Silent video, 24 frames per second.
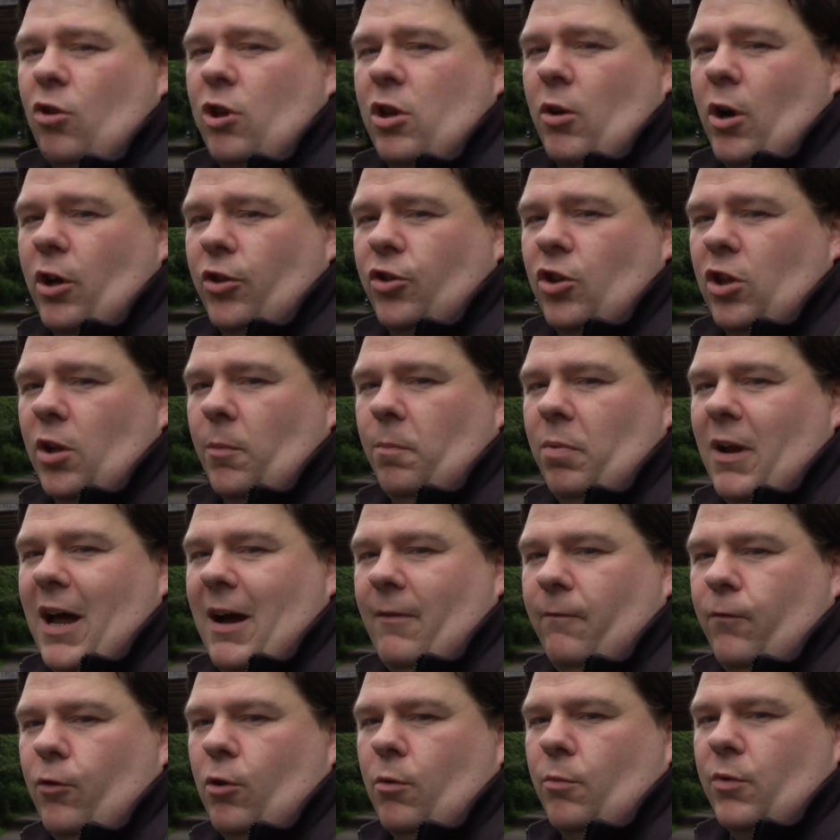you onto the
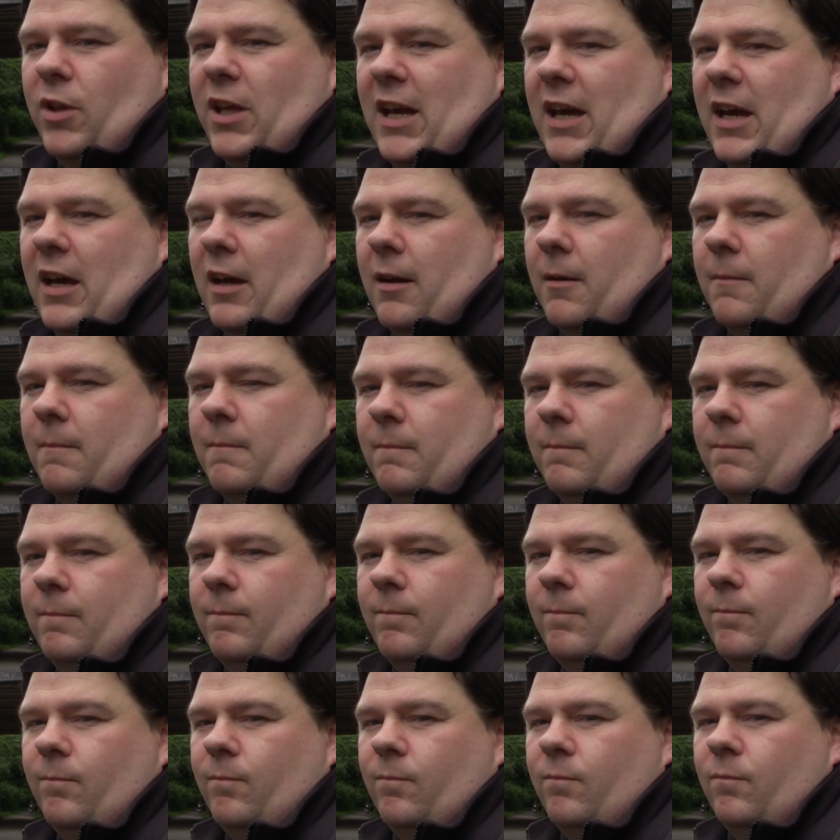platforms here.
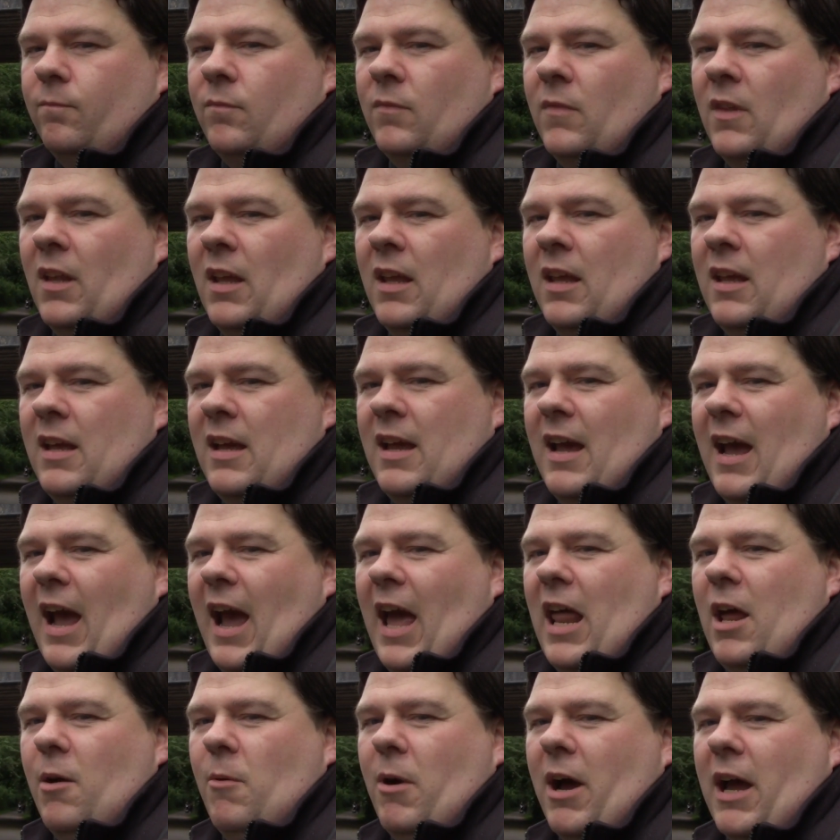
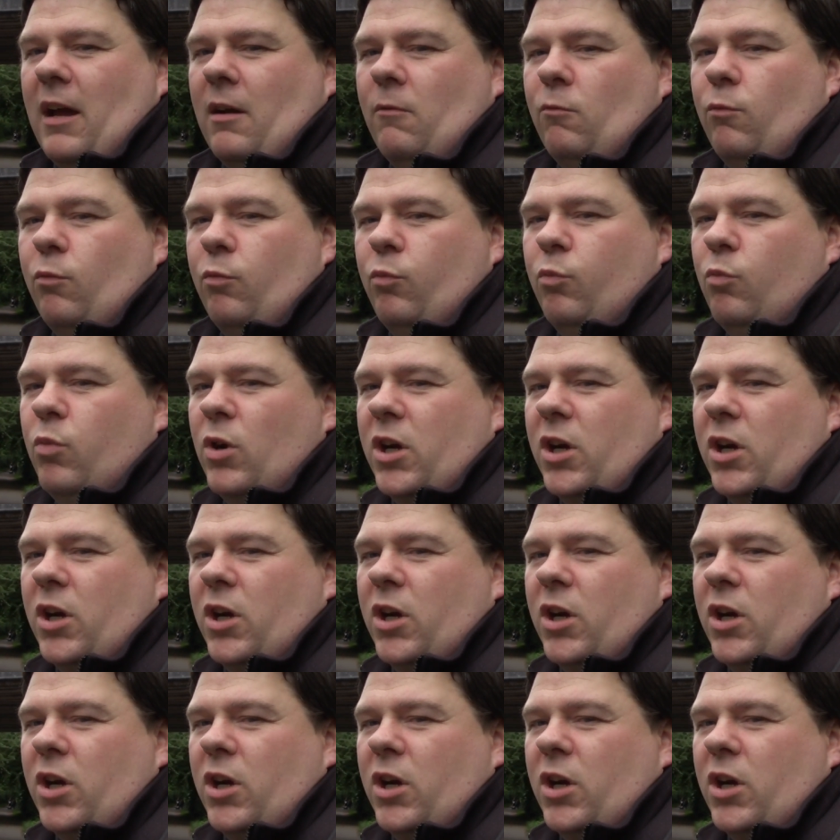Anyway,